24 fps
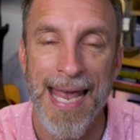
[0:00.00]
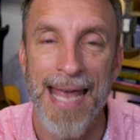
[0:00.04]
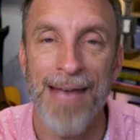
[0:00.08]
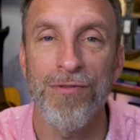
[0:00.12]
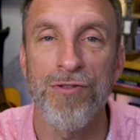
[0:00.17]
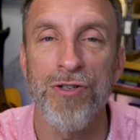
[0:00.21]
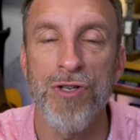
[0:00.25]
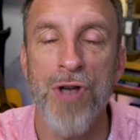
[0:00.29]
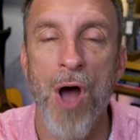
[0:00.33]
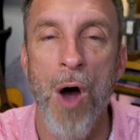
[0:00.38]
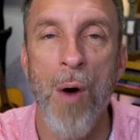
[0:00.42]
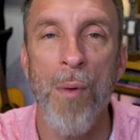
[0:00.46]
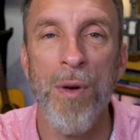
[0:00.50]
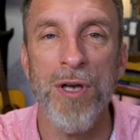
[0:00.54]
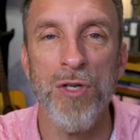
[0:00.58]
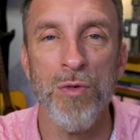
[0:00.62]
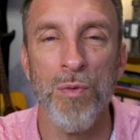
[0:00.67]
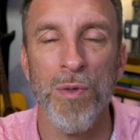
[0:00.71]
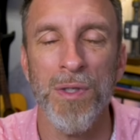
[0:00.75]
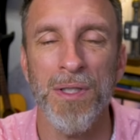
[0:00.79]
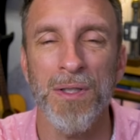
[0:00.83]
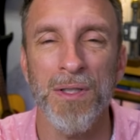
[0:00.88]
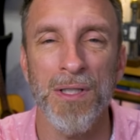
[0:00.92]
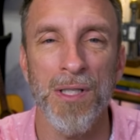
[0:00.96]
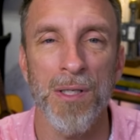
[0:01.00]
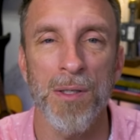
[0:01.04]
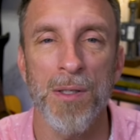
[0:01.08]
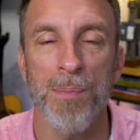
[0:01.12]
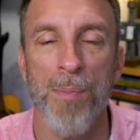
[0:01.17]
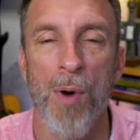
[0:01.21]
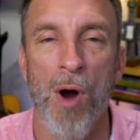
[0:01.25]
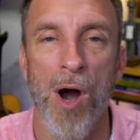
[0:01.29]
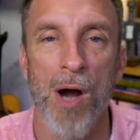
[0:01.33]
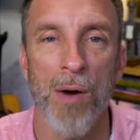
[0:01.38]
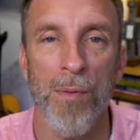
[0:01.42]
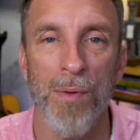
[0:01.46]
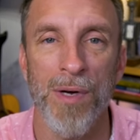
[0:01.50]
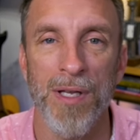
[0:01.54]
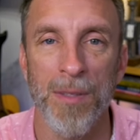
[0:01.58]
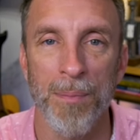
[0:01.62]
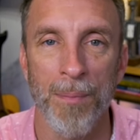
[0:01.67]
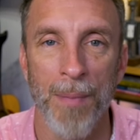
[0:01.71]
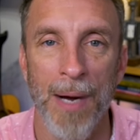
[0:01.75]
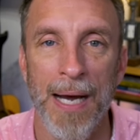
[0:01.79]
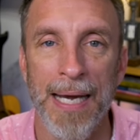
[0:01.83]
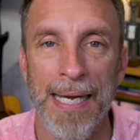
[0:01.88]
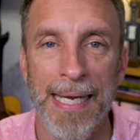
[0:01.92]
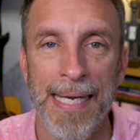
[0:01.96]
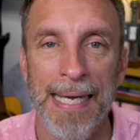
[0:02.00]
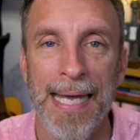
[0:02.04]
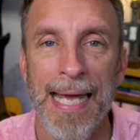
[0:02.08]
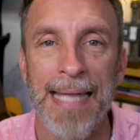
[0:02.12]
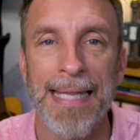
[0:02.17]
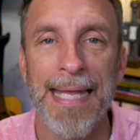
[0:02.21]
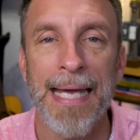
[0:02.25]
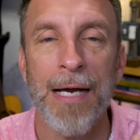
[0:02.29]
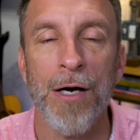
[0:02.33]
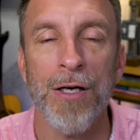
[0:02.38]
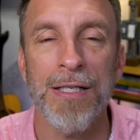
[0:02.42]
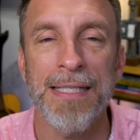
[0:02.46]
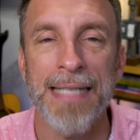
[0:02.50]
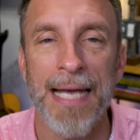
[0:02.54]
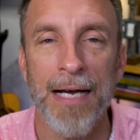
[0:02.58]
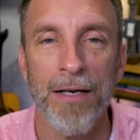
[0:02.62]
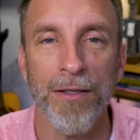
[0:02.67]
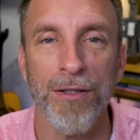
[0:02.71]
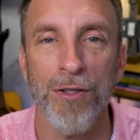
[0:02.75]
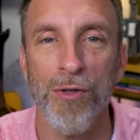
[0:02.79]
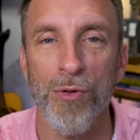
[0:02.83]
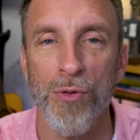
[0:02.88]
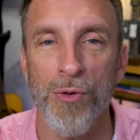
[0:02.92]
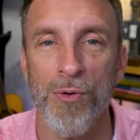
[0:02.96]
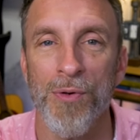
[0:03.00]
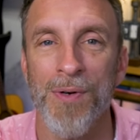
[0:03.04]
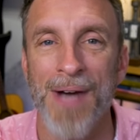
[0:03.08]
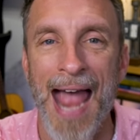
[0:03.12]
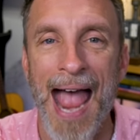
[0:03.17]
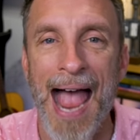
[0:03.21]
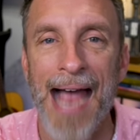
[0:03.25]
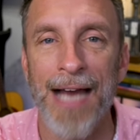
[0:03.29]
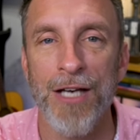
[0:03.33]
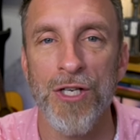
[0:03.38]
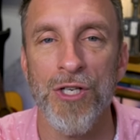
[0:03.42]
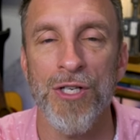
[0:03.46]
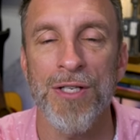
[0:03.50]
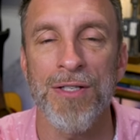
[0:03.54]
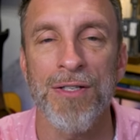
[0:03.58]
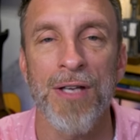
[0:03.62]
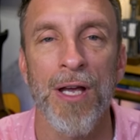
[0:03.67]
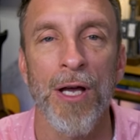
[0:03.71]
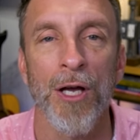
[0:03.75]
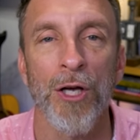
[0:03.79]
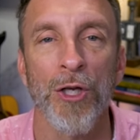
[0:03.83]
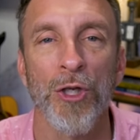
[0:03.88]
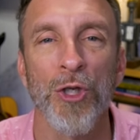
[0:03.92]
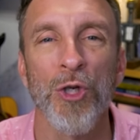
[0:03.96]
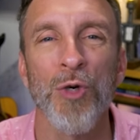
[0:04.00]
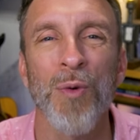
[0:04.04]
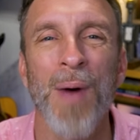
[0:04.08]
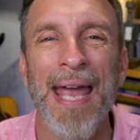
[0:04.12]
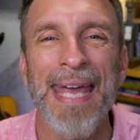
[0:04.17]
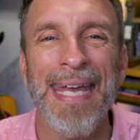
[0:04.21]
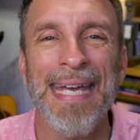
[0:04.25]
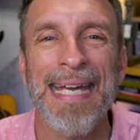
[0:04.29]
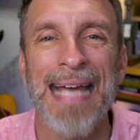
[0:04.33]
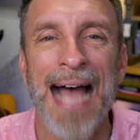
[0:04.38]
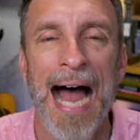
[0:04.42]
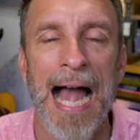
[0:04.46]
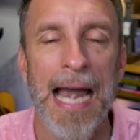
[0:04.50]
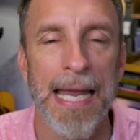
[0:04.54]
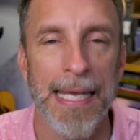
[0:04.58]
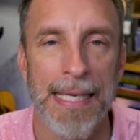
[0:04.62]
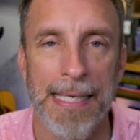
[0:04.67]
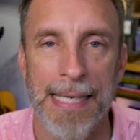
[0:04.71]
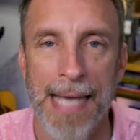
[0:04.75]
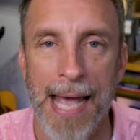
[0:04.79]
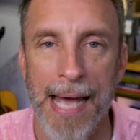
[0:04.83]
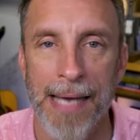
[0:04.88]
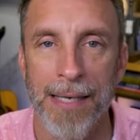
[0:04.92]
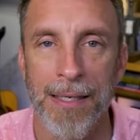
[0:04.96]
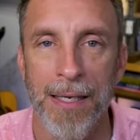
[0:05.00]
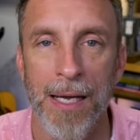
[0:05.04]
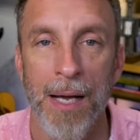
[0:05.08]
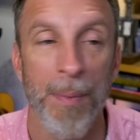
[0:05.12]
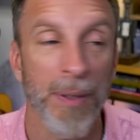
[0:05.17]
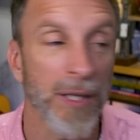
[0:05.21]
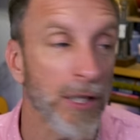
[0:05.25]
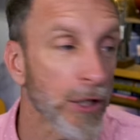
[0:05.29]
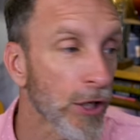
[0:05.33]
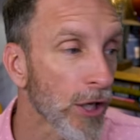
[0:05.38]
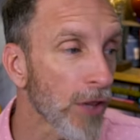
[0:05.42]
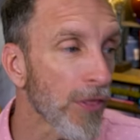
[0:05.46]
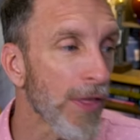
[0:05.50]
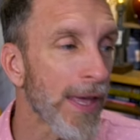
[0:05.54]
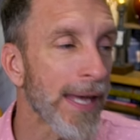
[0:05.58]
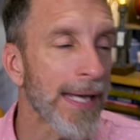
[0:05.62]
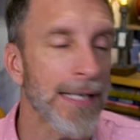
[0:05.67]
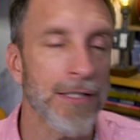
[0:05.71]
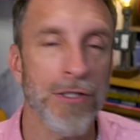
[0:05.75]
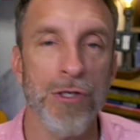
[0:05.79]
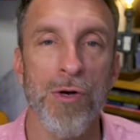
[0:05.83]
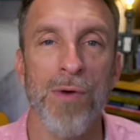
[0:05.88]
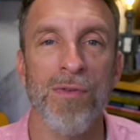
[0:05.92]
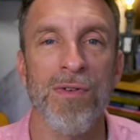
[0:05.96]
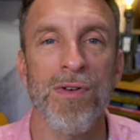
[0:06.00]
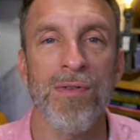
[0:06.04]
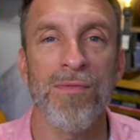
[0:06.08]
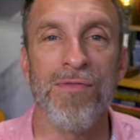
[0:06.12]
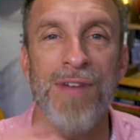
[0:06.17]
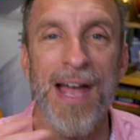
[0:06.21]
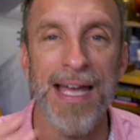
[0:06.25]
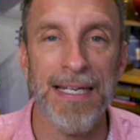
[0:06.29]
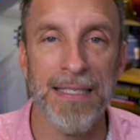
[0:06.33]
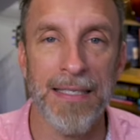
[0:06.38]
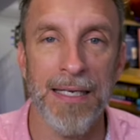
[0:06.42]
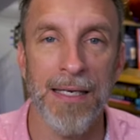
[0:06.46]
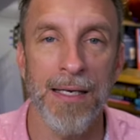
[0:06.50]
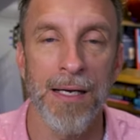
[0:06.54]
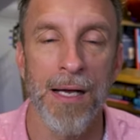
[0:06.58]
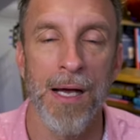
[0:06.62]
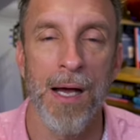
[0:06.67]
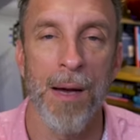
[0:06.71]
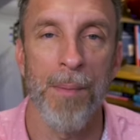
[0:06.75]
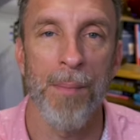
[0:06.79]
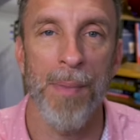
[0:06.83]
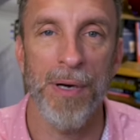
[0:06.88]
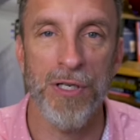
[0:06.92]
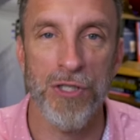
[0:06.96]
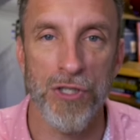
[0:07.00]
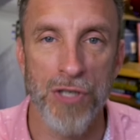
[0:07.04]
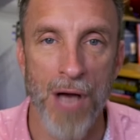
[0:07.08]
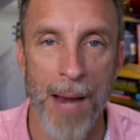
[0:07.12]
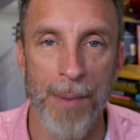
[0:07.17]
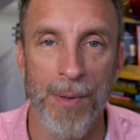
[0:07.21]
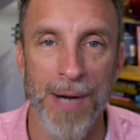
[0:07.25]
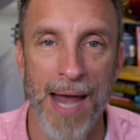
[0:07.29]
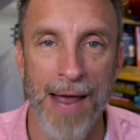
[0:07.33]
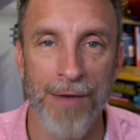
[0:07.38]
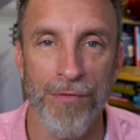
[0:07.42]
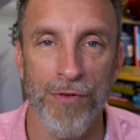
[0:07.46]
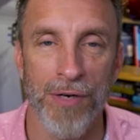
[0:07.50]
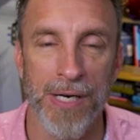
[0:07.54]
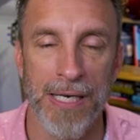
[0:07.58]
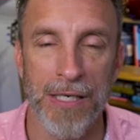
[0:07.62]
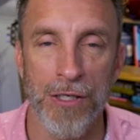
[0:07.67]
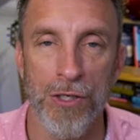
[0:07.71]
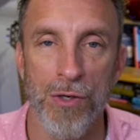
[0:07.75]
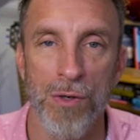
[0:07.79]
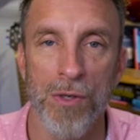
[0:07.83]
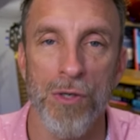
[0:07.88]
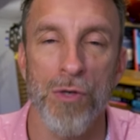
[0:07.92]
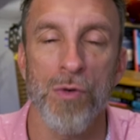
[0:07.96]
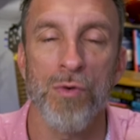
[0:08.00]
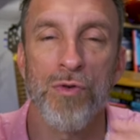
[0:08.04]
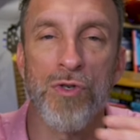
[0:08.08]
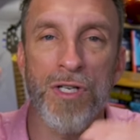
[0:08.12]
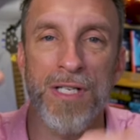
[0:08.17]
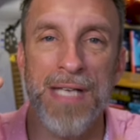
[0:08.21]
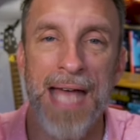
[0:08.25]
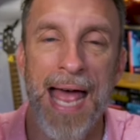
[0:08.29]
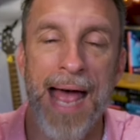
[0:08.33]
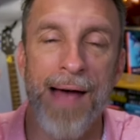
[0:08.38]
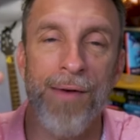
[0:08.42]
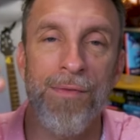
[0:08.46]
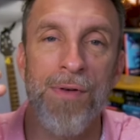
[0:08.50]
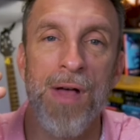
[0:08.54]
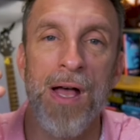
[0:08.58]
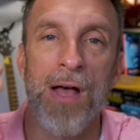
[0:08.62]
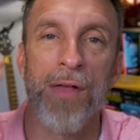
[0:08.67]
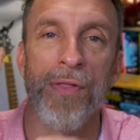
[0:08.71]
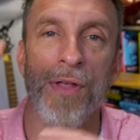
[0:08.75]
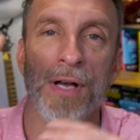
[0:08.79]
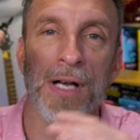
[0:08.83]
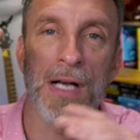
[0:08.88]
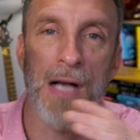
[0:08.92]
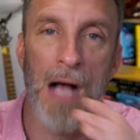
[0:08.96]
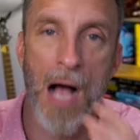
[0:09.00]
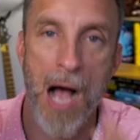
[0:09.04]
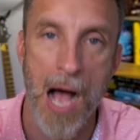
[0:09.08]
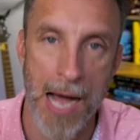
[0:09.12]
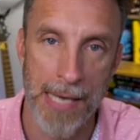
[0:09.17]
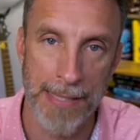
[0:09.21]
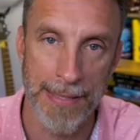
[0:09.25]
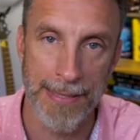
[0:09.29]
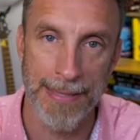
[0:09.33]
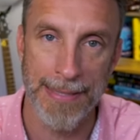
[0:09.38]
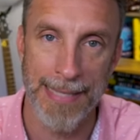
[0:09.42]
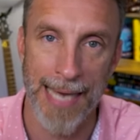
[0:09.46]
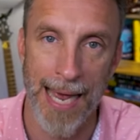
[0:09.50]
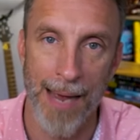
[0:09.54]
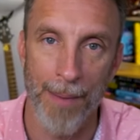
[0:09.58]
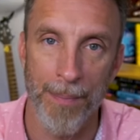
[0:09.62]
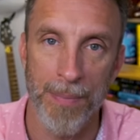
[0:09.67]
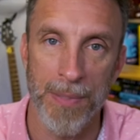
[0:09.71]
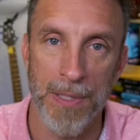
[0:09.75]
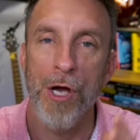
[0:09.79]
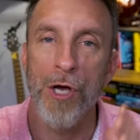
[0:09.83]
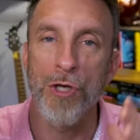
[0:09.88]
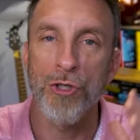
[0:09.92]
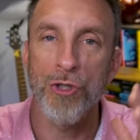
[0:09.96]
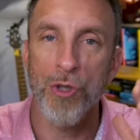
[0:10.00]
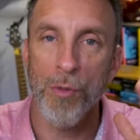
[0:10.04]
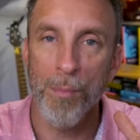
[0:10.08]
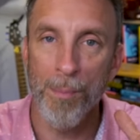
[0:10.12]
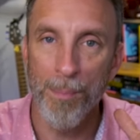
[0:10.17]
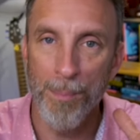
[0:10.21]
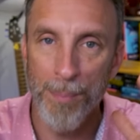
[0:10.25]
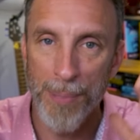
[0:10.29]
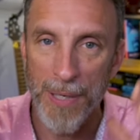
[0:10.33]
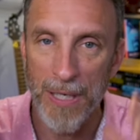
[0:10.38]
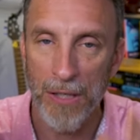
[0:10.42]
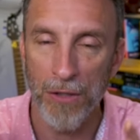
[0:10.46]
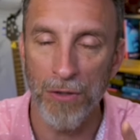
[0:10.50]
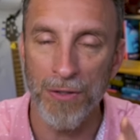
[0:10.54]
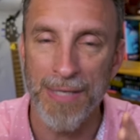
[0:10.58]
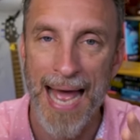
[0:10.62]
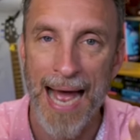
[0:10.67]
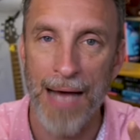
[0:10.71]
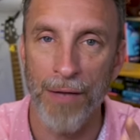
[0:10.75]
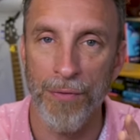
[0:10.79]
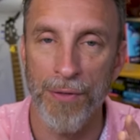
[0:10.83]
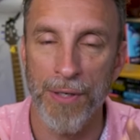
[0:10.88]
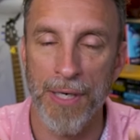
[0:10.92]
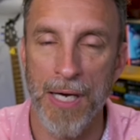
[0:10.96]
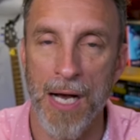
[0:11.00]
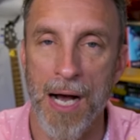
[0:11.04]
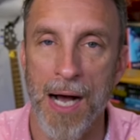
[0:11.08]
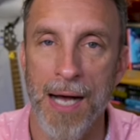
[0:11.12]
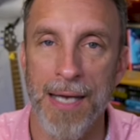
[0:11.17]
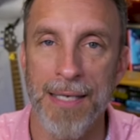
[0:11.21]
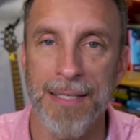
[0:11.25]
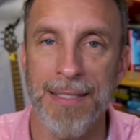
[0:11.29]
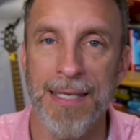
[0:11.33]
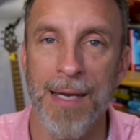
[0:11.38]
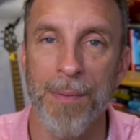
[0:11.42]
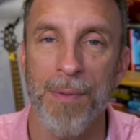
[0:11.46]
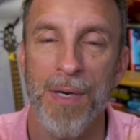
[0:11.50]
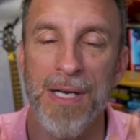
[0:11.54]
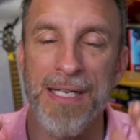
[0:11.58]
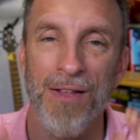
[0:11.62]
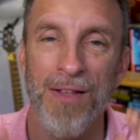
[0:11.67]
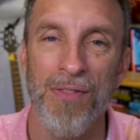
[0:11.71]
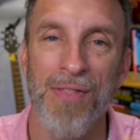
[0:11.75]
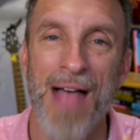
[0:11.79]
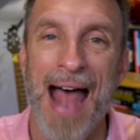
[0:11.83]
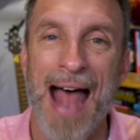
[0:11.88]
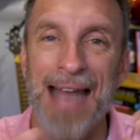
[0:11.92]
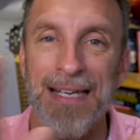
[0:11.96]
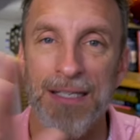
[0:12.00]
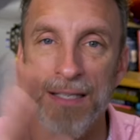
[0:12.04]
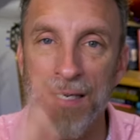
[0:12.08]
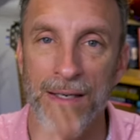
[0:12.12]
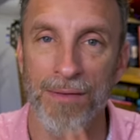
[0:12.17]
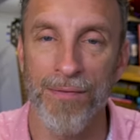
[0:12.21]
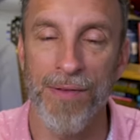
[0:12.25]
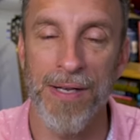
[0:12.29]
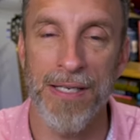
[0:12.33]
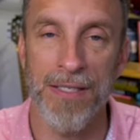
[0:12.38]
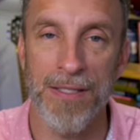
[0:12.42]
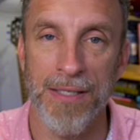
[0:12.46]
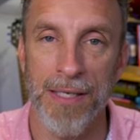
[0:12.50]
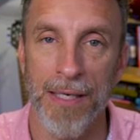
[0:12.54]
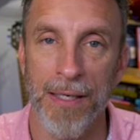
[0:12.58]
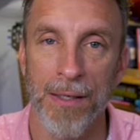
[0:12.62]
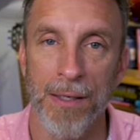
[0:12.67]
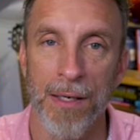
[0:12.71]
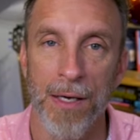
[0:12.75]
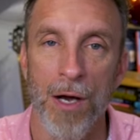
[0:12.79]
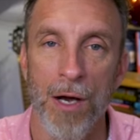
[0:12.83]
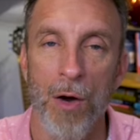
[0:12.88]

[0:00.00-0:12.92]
If no one's willing to depart with money, they are telling you through their actions, you ain't got it yet. But the good thing is, you haven't invested much time or effort into it, you just have the concept. So build out the concept until that's convincing.